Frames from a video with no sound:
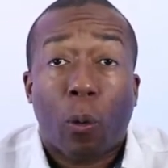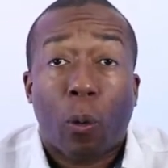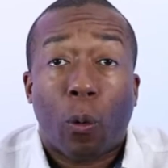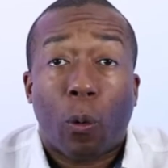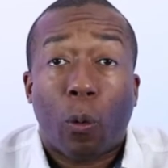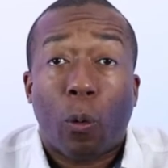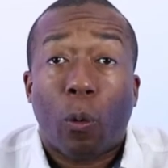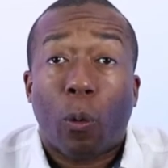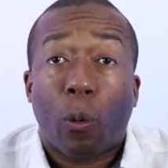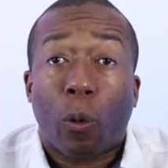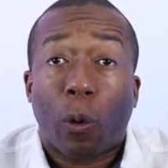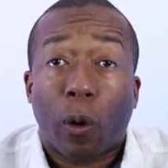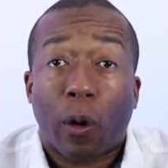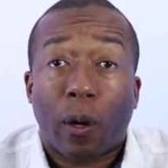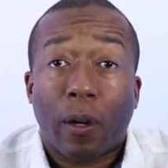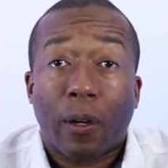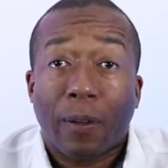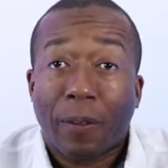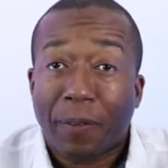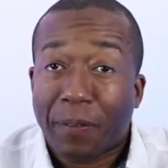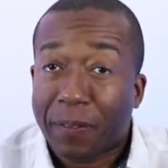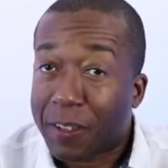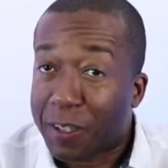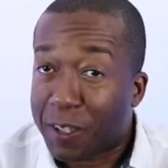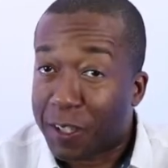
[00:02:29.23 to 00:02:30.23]
Or,
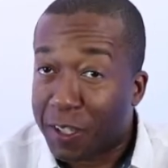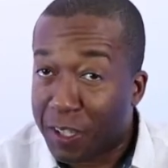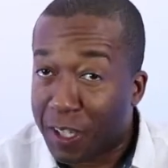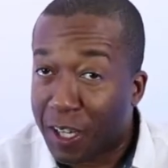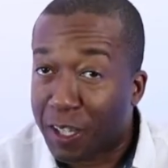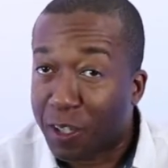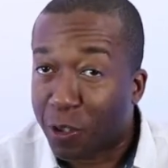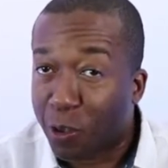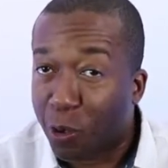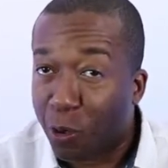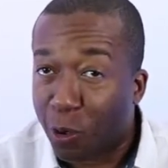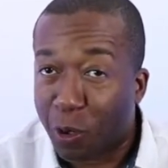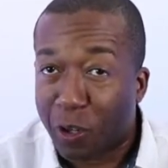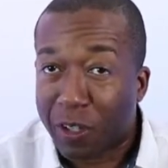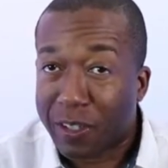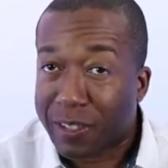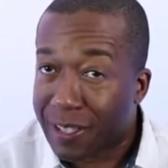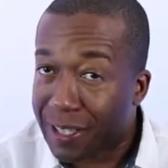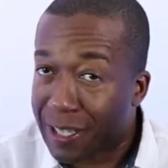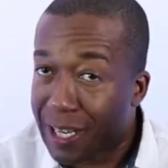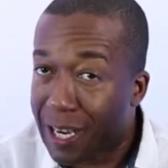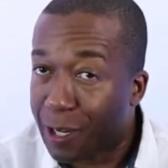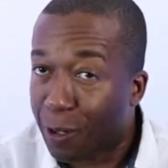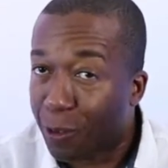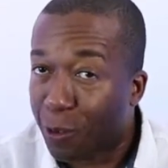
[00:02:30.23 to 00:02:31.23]
there's another or, there's a
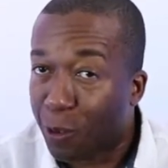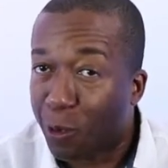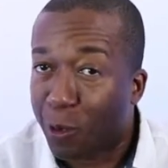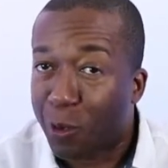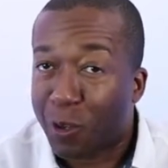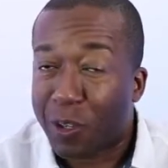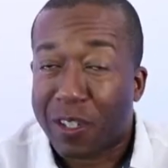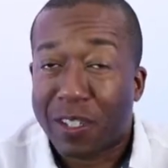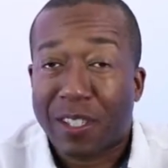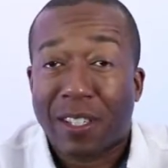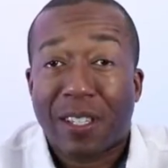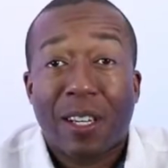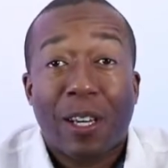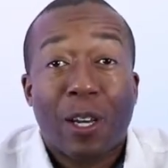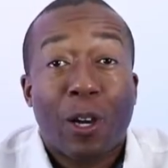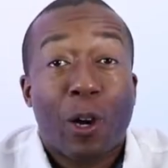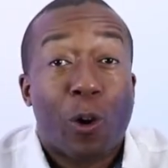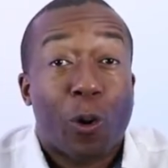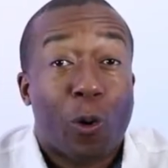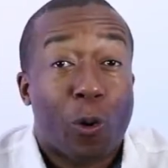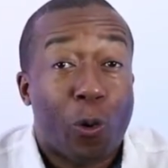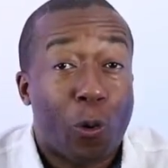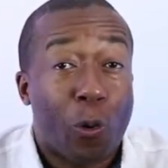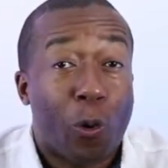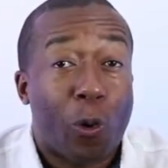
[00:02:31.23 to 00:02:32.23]
lot of ors,
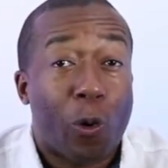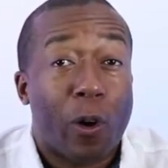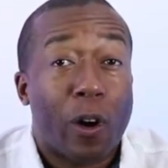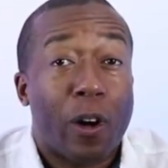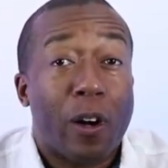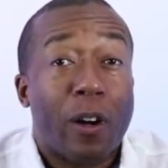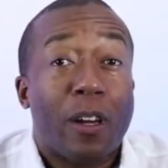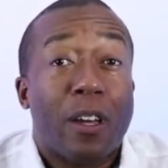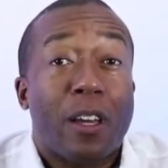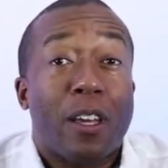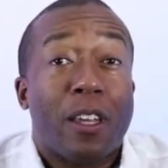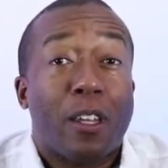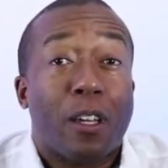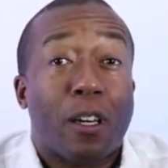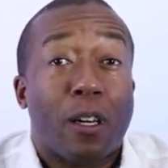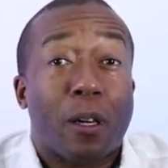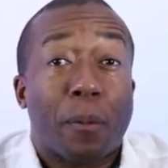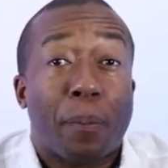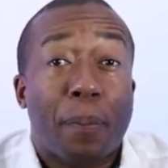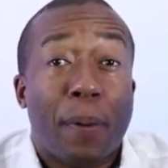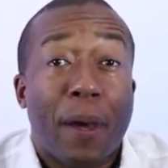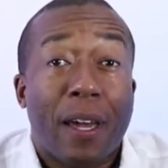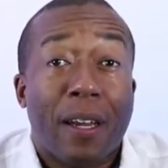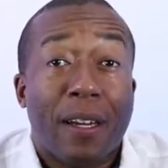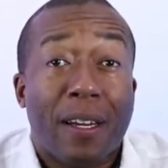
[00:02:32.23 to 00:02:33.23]
or you could
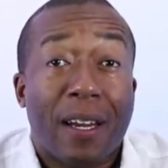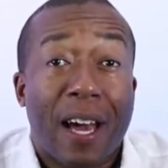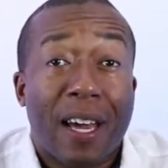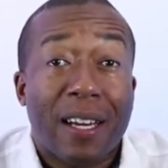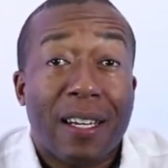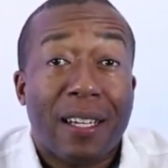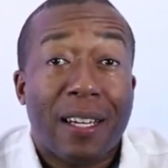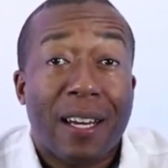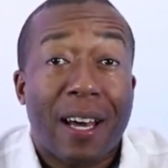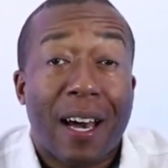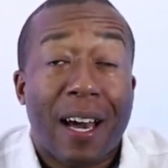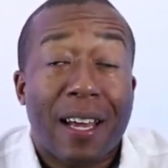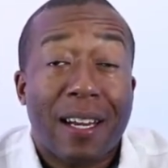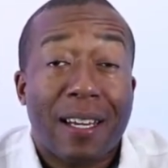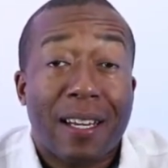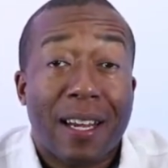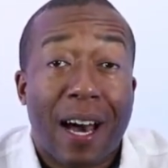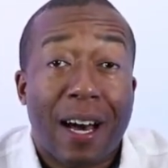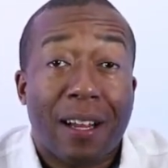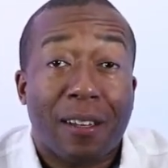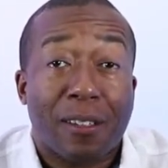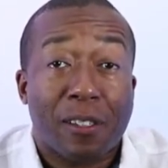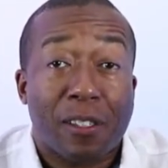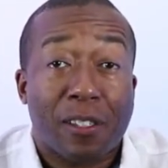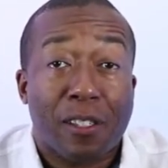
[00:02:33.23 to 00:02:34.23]
have paid
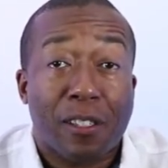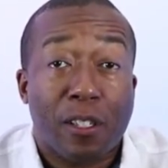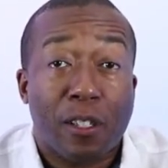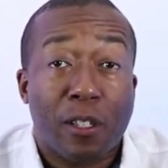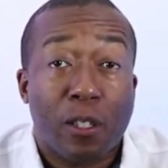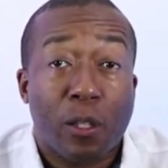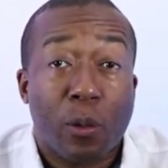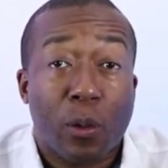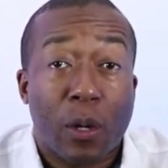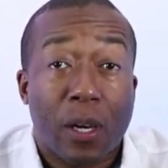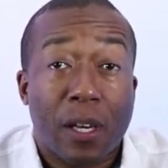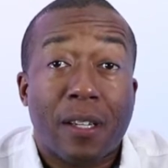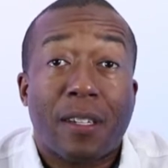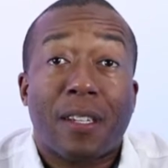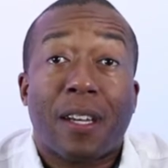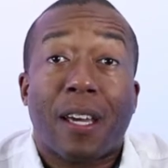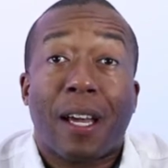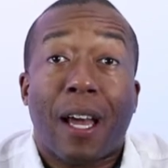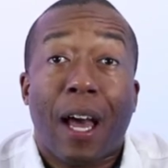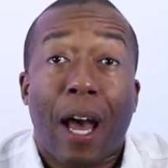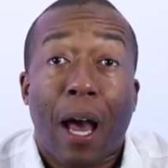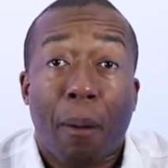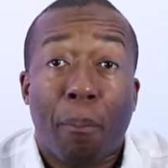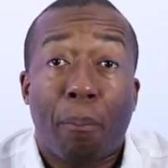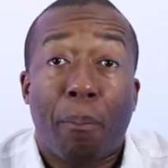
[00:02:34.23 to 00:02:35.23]
$99 in the US and
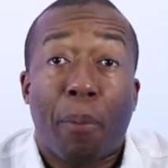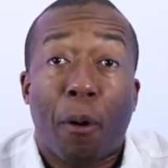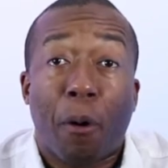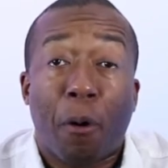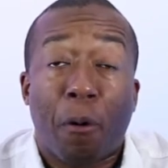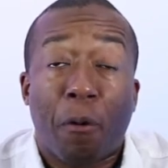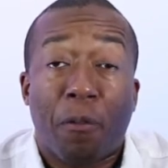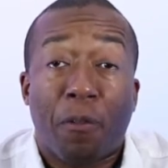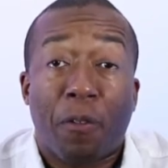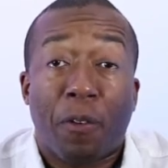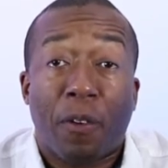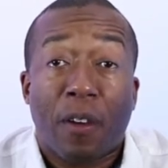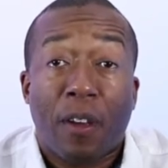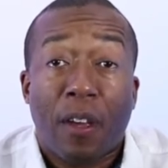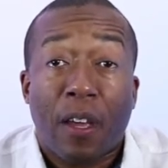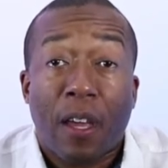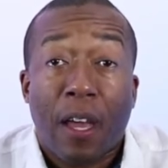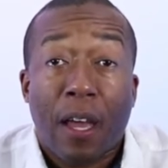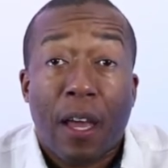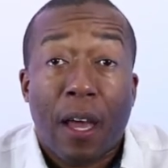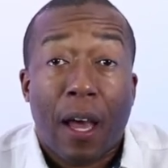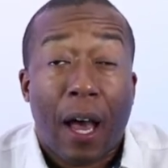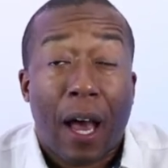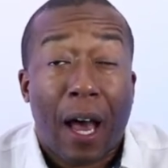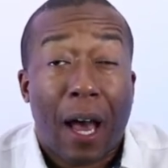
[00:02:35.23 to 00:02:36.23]
got both.
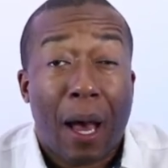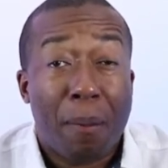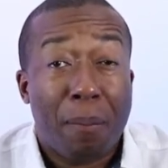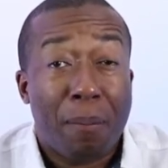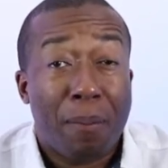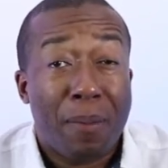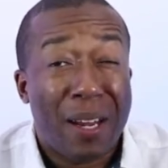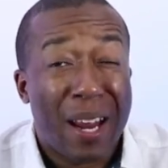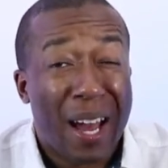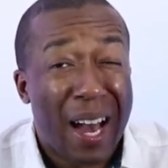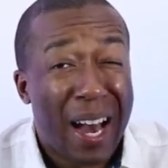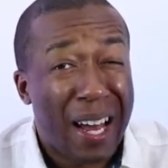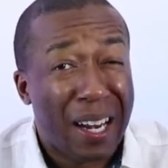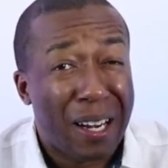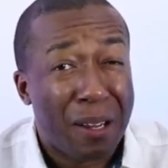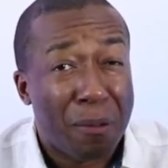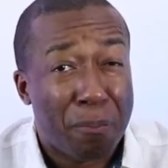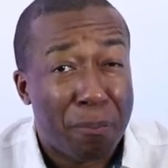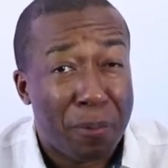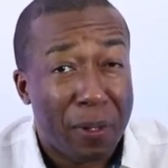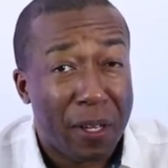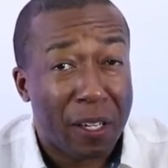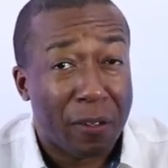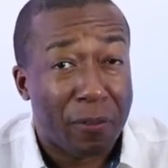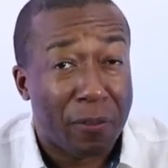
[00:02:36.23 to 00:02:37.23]
I'm not a
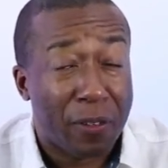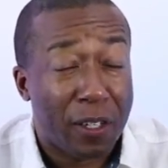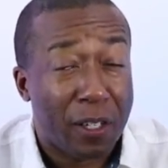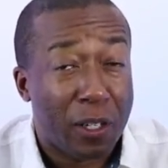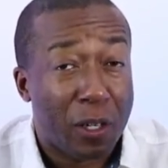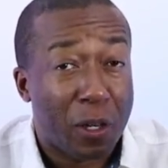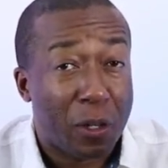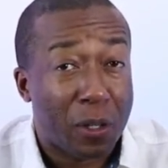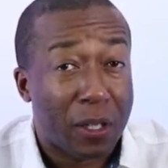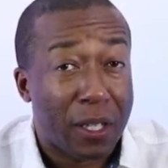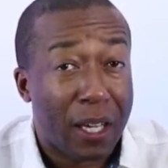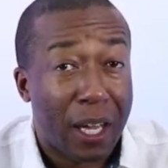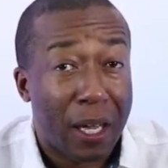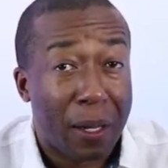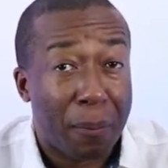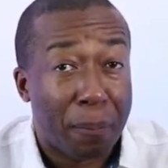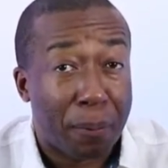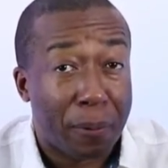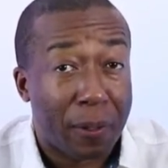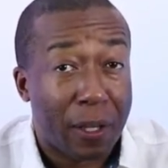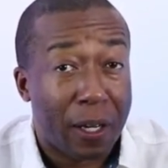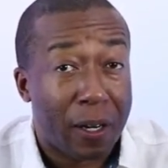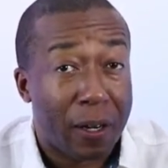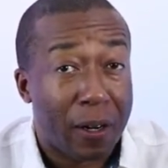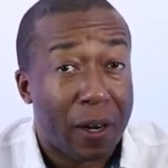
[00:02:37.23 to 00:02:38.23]
big video game
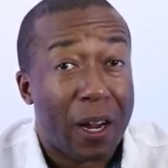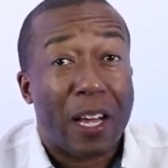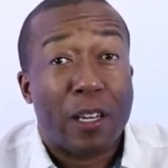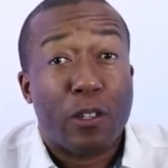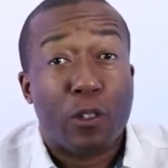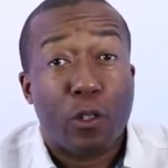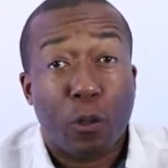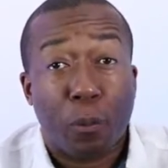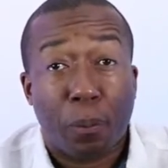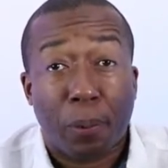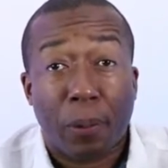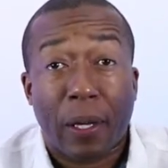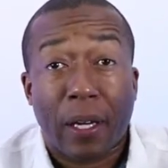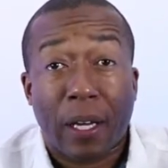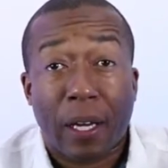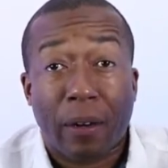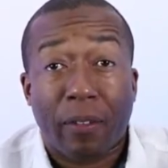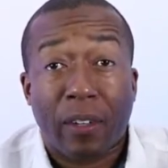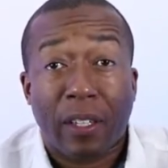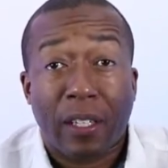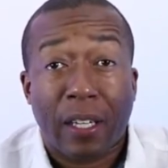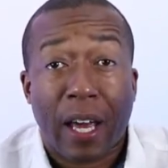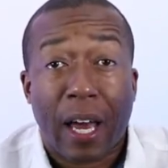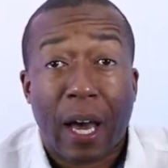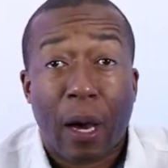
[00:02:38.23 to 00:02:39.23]
player. I do play
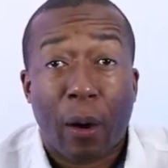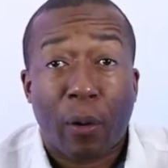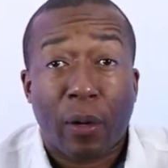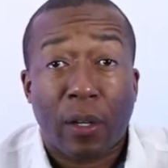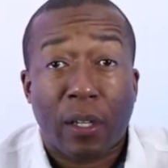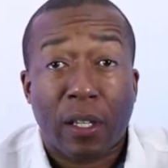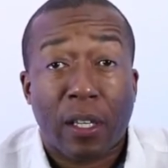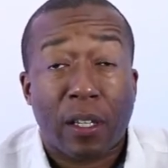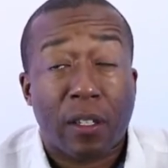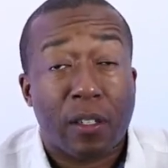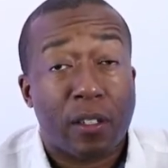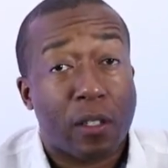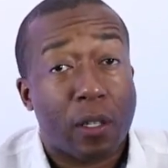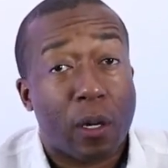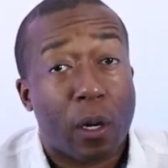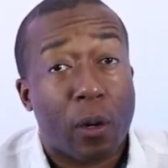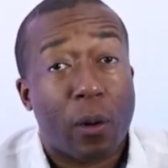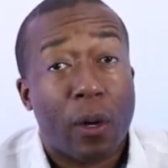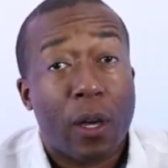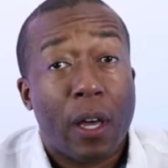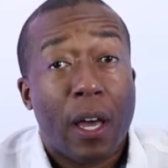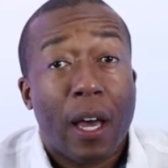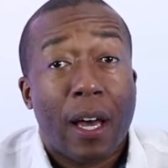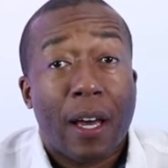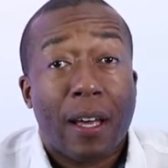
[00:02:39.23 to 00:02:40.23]
every now and then, so
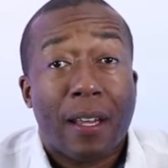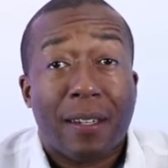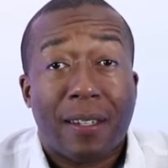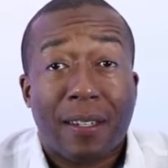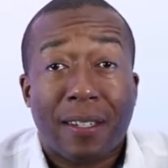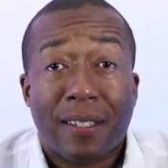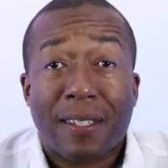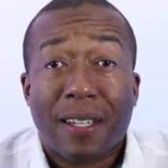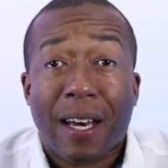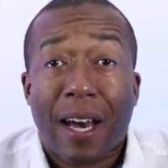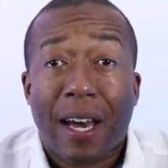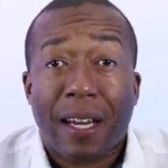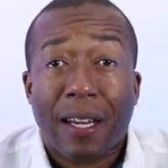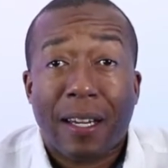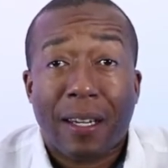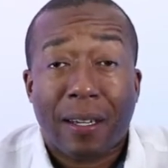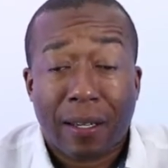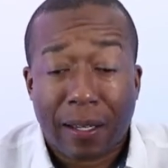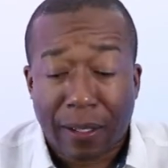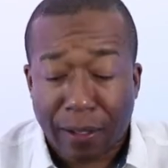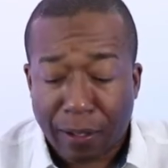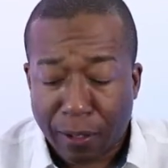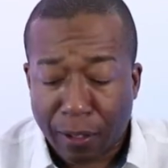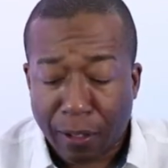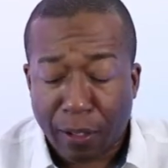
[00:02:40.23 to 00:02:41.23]

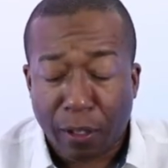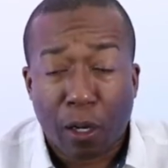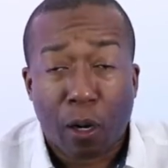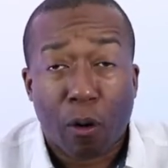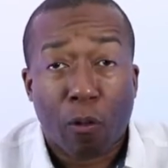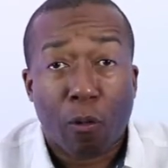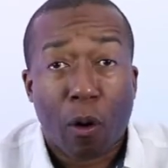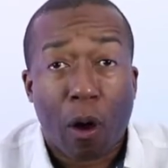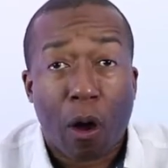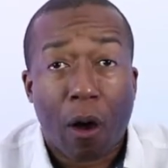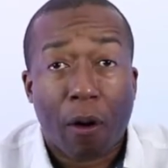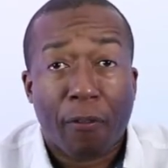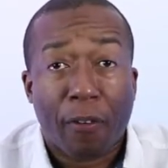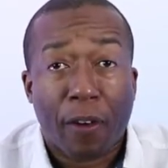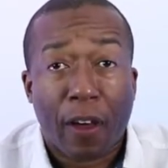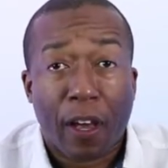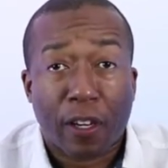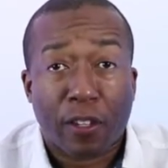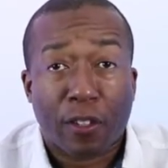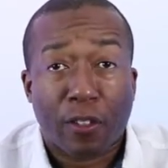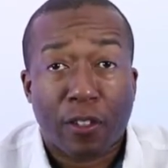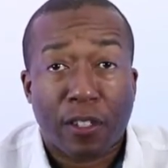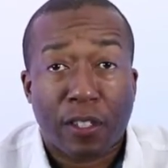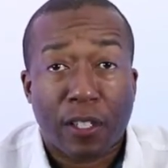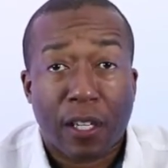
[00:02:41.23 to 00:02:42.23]
decided couldn't go wrong for an
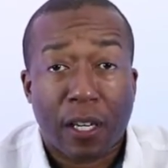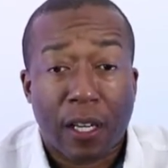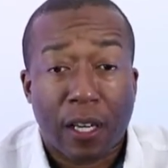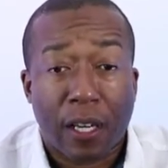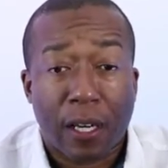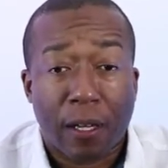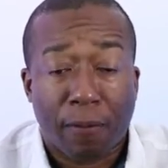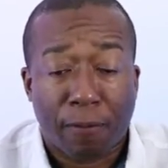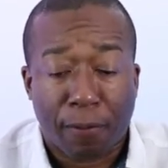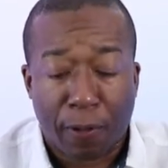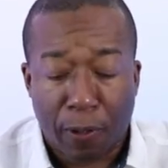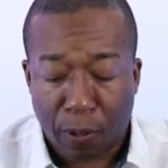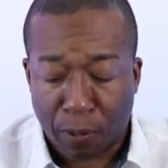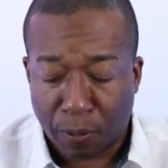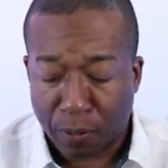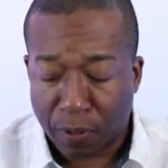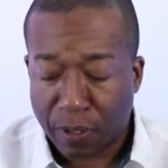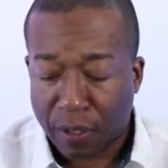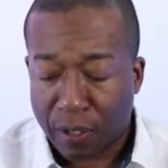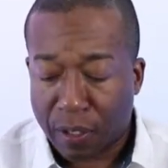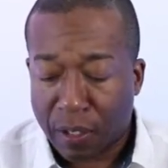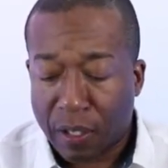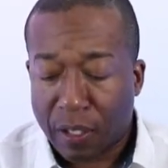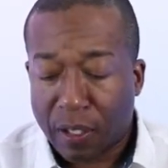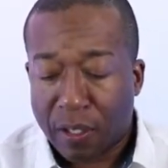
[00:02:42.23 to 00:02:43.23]
extra set of
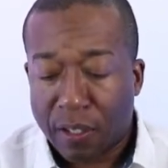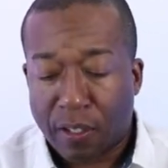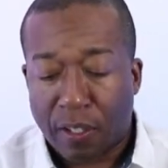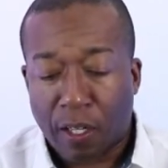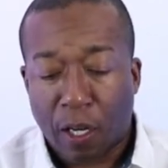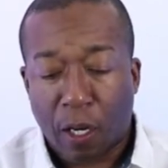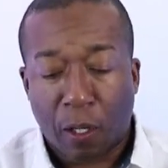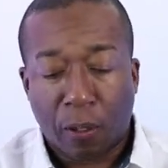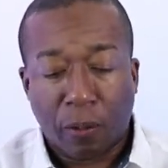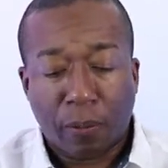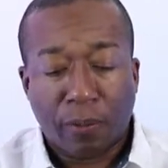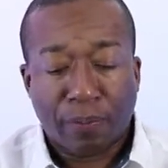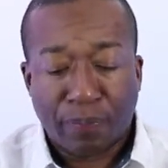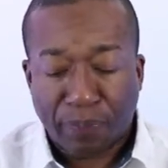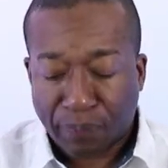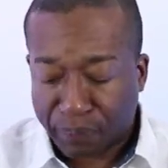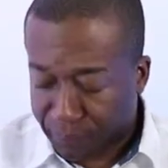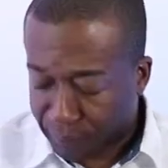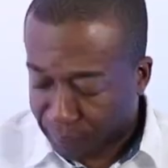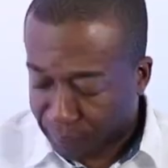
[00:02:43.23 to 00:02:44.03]
headphones. So,